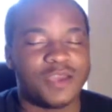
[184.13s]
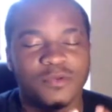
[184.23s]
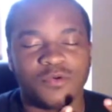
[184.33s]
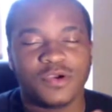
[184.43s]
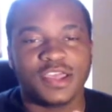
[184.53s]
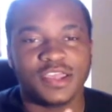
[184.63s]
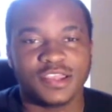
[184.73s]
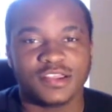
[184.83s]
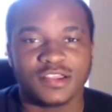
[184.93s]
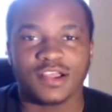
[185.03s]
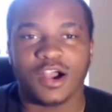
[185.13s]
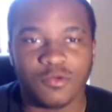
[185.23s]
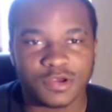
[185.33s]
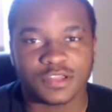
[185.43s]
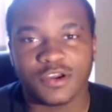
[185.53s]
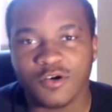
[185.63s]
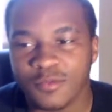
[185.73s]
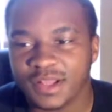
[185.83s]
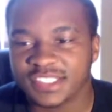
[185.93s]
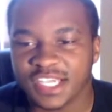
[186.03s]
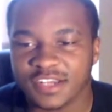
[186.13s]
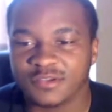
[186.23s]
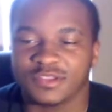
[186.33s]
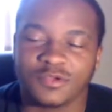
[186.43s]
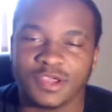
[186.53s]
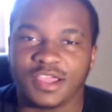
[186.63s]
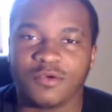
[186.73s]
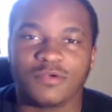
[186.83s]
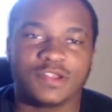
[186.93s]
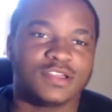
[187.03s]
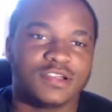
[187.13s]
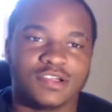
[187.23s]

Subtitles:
way I want to go on my channel and the way I want to